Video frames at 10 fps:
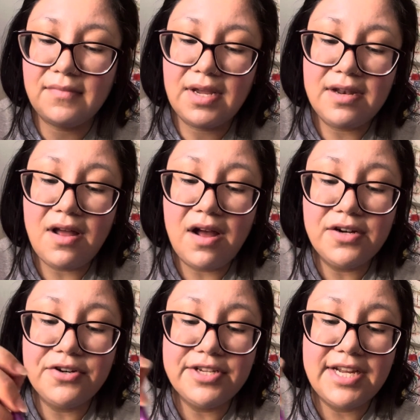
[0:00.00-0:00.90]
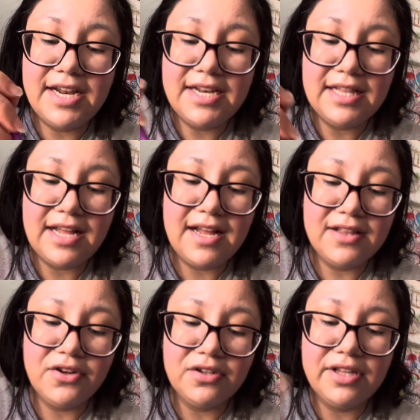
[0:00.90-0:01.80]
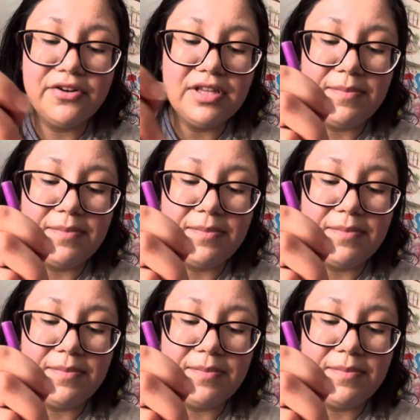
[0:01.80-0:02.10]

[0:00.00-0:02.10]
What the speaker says: And not understanding that they're literally